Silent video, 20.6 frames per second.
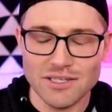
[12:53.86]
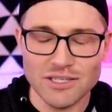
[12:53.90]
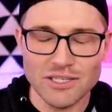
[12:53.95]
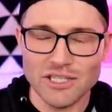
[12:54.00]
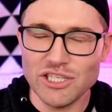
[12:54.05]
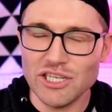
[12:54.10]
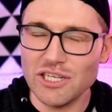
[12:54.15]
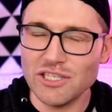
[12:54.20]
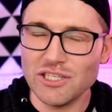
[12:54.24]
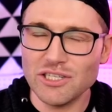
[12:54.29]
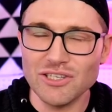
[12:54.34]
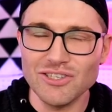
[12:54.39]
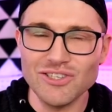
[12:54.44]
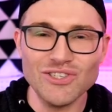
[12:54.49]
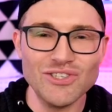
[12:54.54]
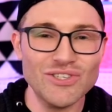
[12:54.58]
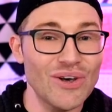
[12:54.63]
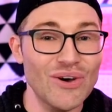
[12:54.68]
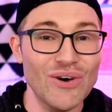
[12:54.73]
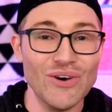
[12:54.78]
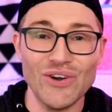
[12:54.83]
just
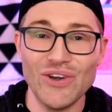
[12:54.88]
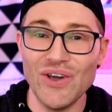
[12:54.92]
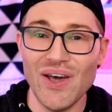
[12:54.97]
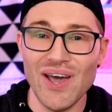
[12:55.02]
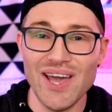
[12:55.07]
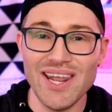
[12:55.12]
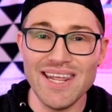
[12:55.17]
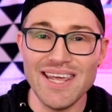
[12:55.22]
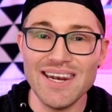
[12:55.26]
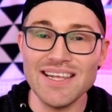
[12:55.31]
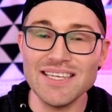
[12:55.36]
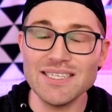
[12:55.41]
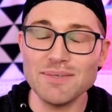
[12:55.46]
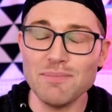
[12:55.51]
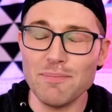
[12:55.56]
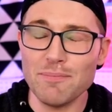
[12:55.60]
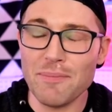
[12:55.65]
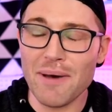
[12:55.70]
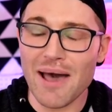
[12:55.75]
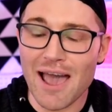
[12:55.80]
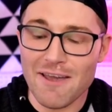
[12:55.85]
so good. It is
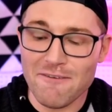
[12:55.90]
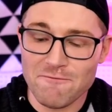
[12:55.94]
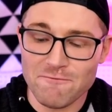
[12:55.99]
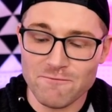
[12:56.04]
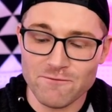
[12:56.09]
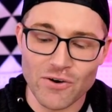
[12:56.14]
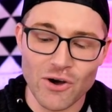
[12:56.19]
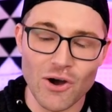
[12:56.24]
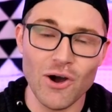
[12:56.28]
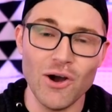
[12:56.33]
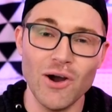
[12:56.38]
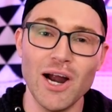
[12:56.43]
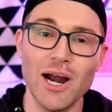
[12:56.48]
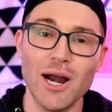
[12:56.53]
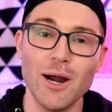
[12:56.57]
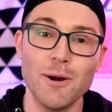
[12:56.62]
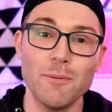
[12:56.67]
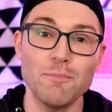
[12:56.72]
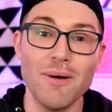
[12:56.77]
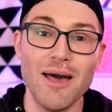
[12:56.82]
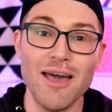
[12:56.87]
by
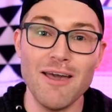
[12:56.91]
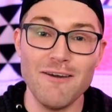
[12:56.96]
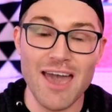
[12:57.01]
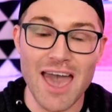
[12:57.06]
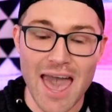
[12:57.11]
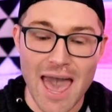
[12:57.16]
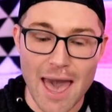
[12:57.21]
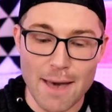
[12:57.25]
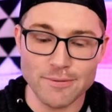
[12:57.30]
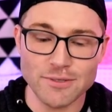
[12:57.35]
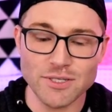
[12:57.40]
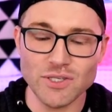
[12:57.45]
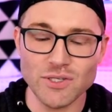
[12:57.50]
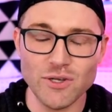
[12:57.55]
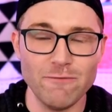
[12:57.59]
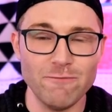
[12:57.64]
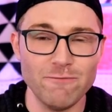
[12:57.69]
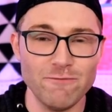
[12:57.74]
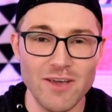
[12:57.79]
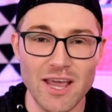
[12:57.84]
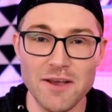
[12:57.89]
far my
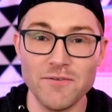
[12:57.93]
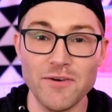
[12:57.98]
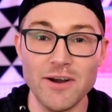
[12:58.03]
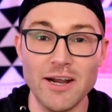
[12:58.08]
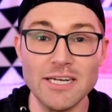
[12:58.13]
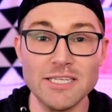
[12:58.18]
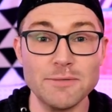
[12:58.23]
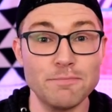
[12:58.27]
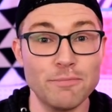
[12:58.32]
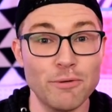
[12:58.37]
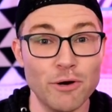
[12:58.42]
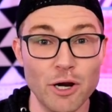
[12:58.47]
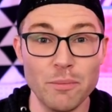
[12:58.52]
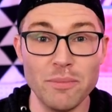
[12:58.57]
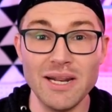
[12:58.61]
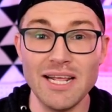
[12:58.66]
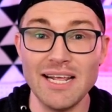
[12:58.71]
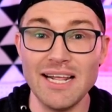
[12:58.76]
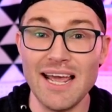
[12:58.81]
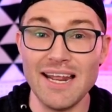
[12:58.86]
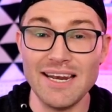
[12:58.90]
absolute favorite
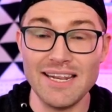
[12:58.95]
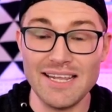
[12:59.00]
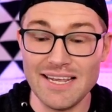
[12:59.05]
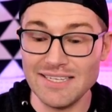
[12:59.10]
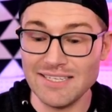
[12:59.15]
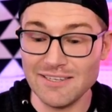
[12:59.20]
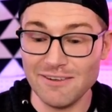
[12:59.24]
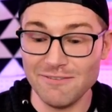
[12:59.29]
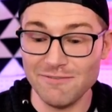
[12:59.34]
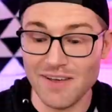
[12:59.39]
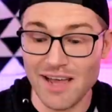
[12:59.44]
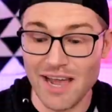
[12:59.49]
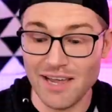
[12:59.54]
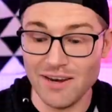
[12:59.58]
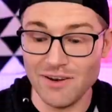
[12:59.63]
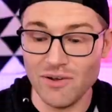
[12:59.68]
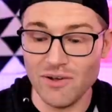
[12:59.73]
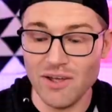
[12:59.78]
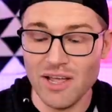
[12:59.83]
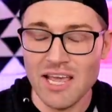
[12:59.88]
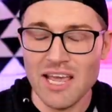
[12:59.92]
permanent adhesive
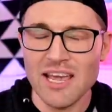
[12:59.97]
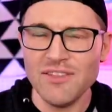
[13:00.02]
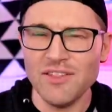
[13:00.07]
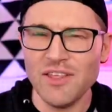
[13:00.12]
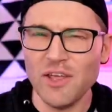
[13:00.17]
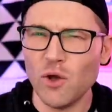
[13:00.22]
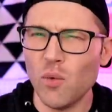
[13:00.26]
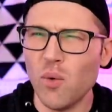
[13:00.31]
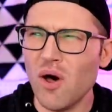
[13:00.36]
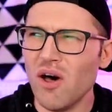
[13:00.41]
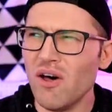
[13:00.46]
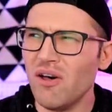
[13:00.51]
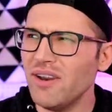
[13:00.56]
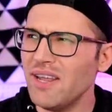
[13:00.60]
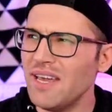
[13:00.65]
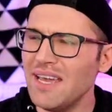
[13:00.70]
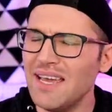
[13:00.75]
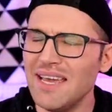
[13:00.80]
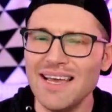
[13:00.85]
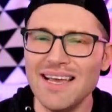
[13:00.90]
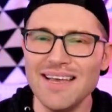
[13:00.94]
vinyl. The
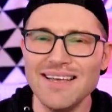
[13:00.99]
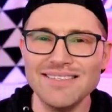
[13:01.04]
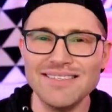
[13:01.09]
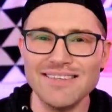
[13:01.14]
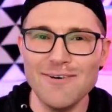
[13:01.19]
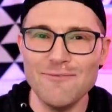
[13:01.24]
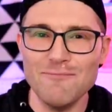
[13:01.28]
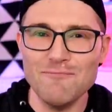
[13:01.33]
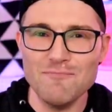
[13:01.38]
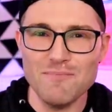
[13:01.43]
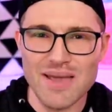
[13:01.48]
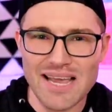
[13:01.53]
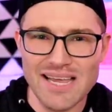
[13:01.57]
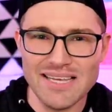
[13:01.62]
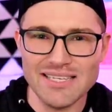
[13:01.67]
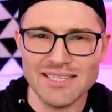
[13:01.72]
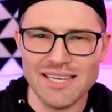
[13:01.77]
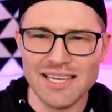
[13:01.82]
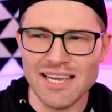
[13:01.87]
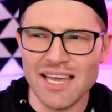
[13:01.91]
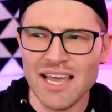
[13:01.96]
quality is
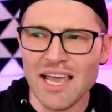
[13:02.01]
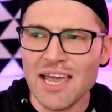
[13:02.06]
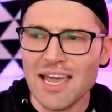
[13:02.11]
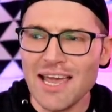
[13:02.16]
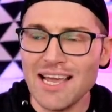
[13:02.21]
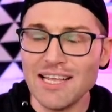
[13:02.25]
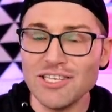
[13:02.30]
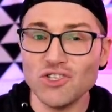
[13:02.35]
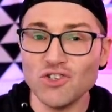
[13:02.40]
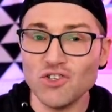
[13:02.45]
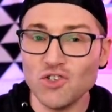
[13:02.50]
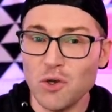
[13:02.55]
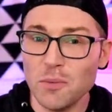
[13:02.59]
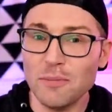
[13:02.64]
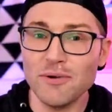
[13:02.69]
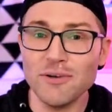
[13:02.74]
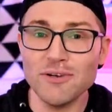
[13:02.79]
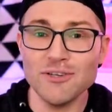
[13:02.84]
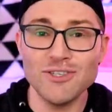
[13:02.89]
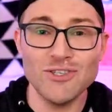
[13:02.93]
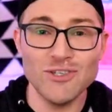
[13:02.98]
amazing. It's
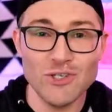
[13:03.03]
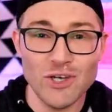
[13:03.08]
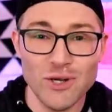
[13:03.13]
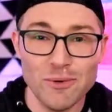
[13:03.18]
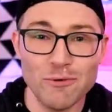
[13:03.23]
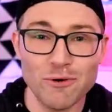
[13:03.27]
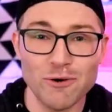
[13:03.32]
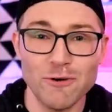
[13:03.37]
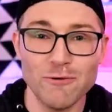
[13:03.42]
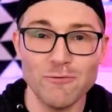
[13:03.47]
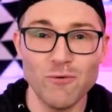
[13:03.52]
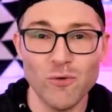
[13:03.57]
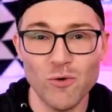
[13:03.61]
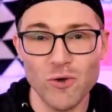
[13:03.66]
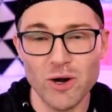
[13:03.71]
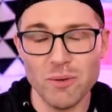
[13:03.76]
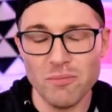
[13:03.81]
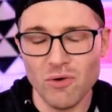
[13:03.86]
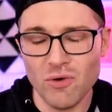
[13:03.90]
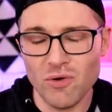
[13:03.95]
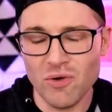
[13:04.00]
super, super
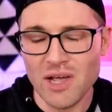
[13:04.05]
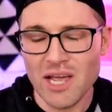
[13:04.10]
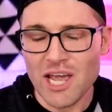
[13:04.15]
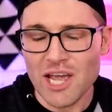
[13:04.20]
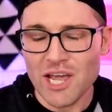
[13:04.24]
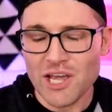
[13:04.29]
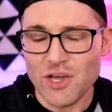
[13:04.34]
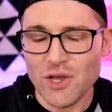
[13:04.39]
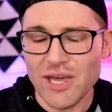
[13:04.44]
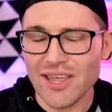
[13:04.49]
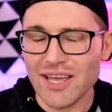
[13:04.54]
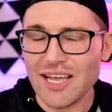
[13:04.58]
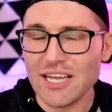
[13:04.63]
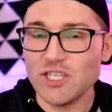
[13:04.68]
affordable. You get like a